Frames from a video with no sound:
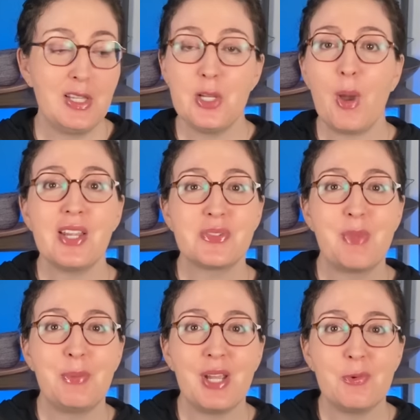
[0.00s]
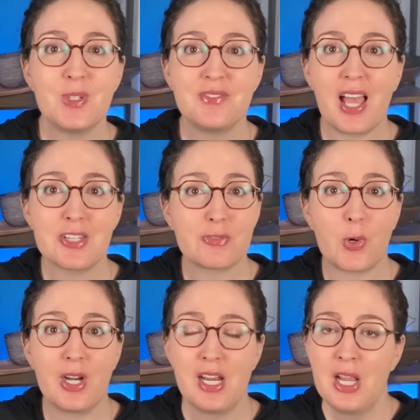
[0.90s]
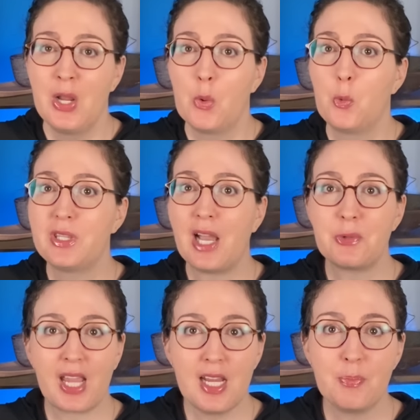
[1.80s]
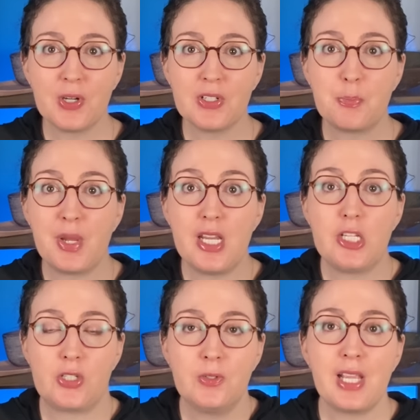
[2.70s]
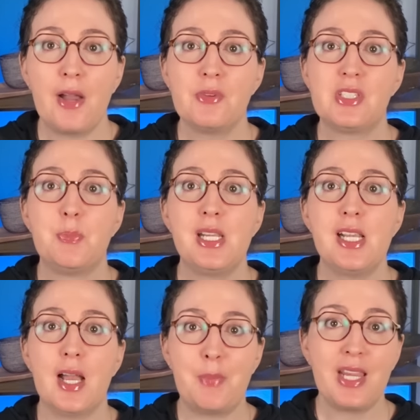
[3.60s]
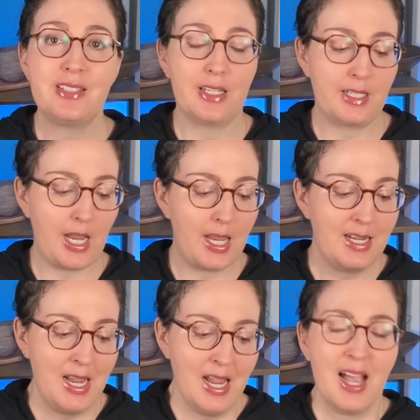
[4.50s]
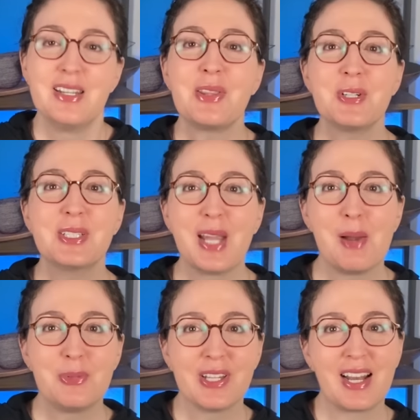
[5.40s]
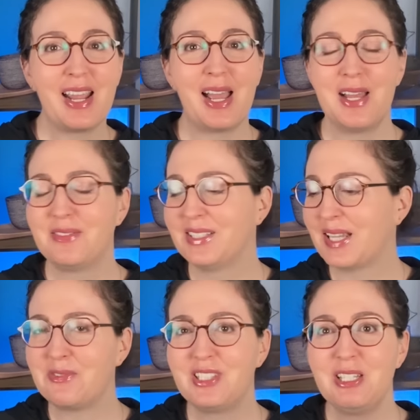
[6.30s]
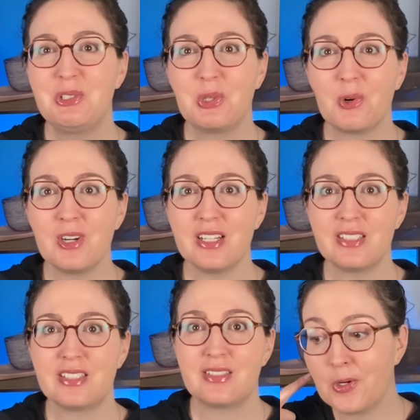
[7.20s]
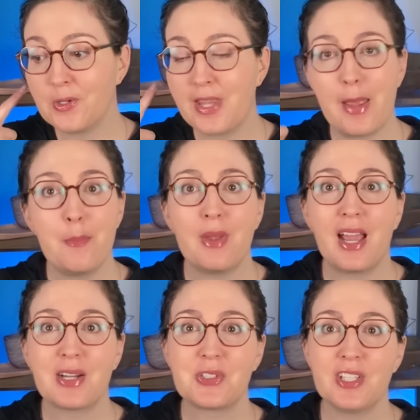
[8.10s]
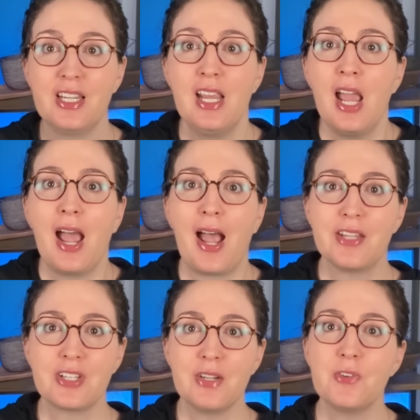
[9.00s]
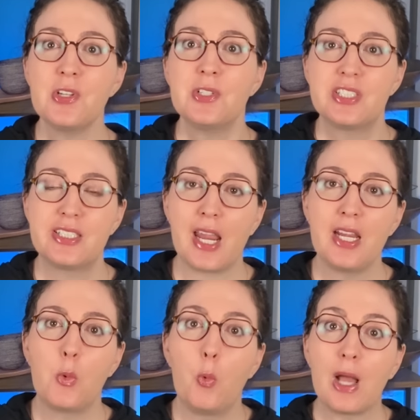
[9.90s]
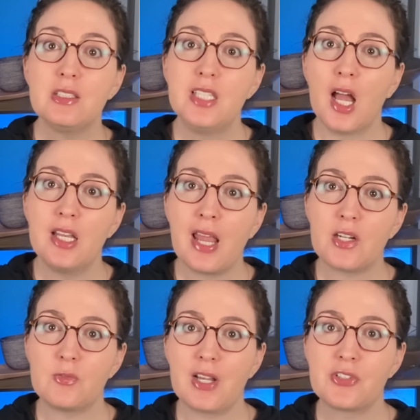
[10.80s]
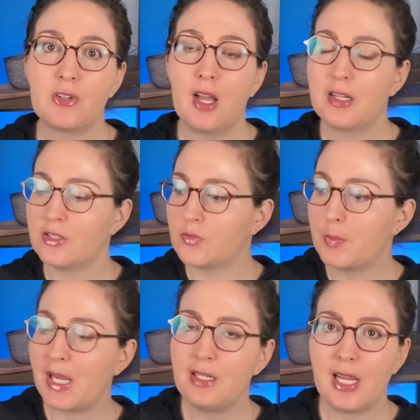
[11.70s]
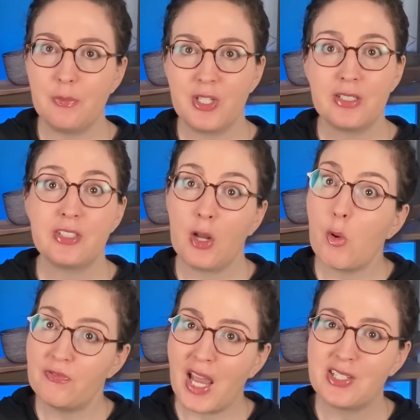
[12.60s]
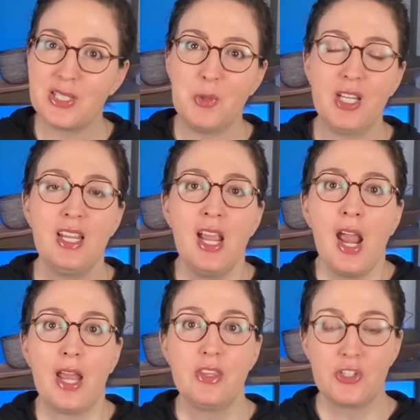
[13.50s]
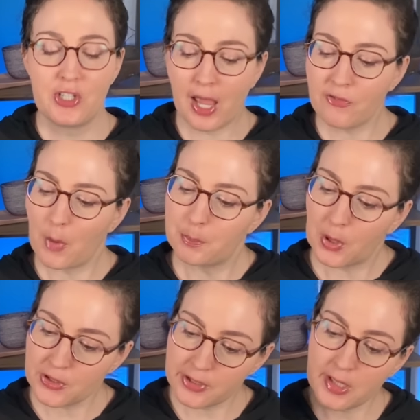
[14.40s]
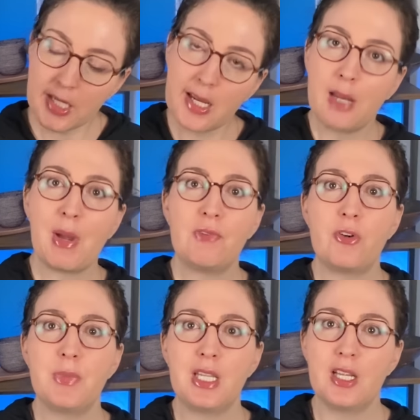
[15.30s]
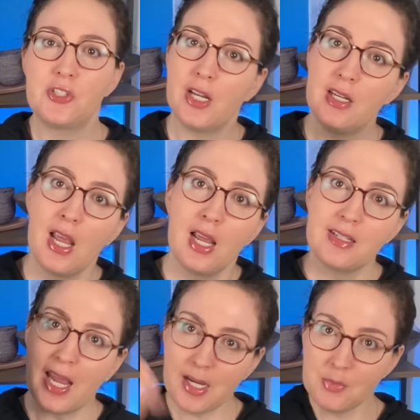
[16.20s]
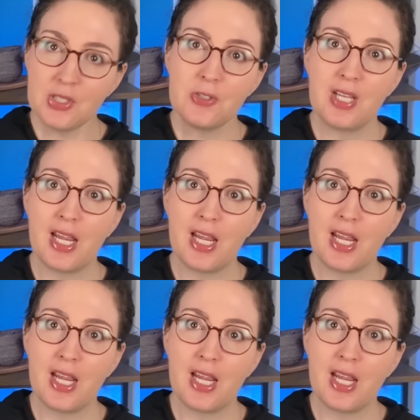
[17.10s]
in the US, maybe I would have asked for it without capers, but it turned out to be amazing. And another example that I have is I've seen tourists, heard them actually, asking for their steak well done at a restaurant, it'll remain nameless, you know, fancy one. And the chef personally came out from the kitchen, came to their